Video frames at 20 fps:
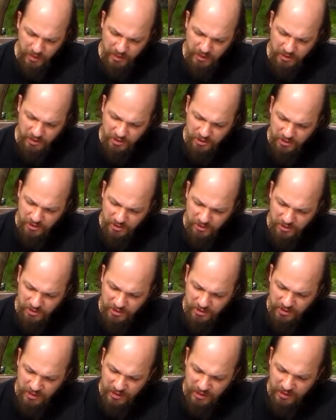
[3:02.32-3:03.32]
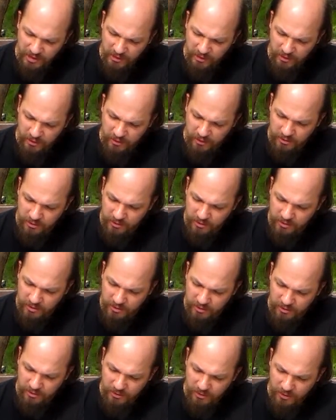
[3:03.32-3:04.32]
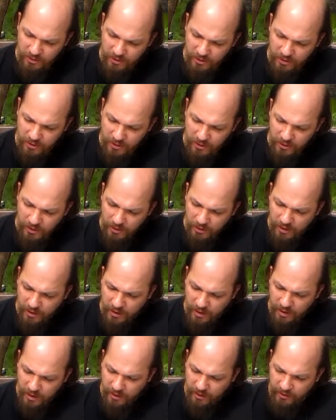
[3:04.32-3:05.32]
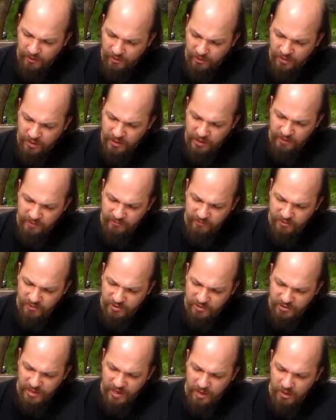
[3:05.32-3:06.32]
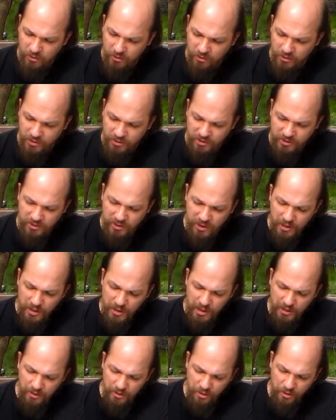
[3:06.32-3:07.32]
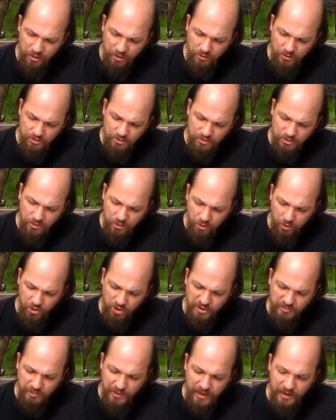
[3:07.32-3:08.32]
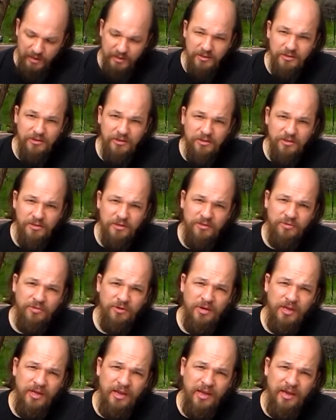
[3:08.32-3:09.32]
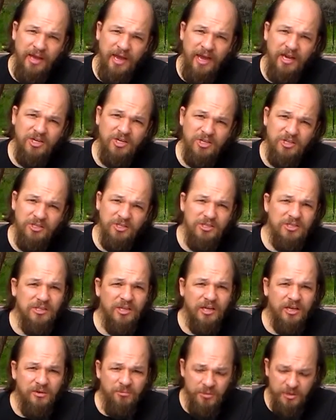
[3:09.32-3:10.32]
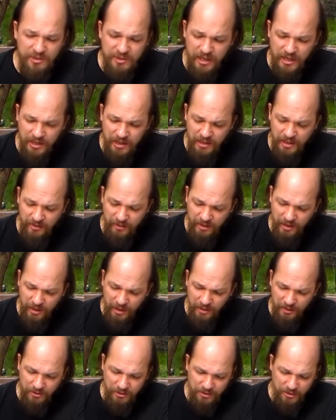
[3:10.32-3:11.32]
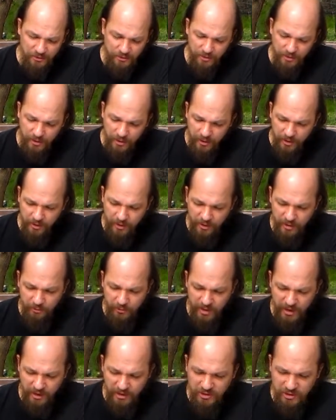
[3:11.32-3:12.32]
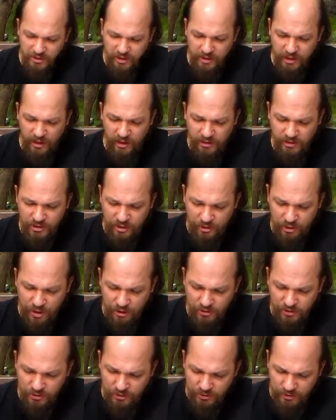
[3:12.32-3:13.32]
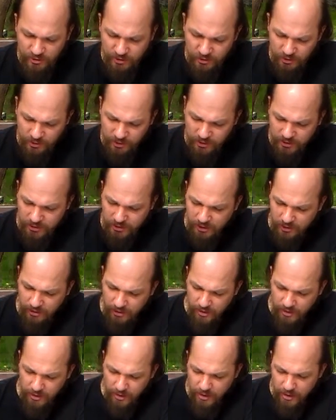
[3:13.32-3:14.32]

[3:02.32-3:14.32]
mages, healers, thieves, scouts, and those correspond to the different actions that can be taken on the cards. The backs of the cards are also interesting.